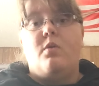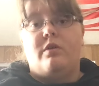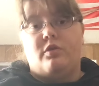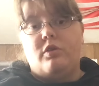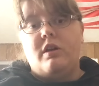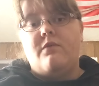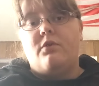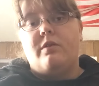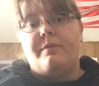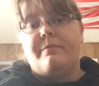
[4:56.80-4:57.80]
What they're looking
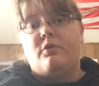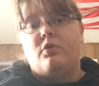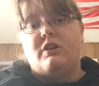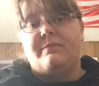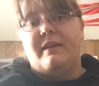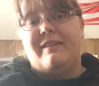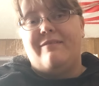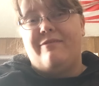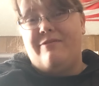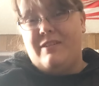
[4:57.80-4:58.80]
for are the people who are faking
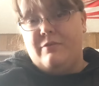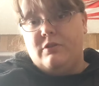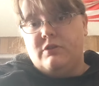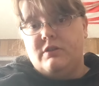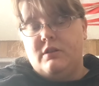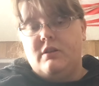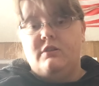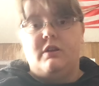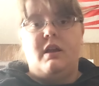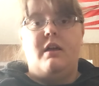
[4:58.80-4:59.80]
fevers.
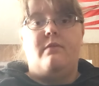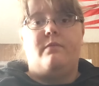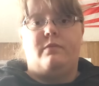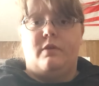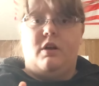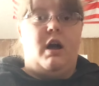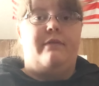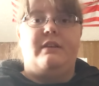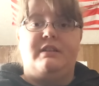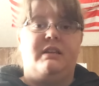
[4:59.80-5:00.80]
So you got
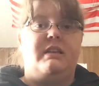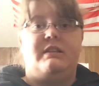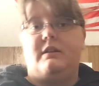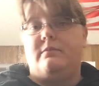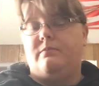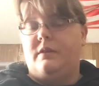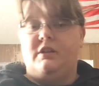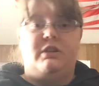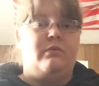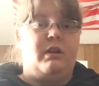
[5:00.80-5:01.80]
coughing, sneezing,
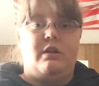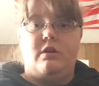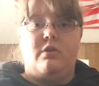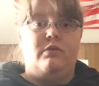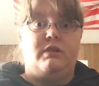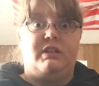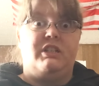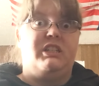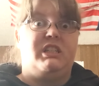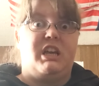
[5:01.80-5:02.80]
itchy runny nose,
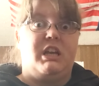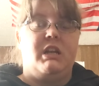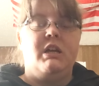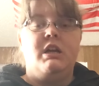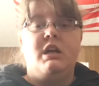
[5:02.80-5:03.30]
itchy skin,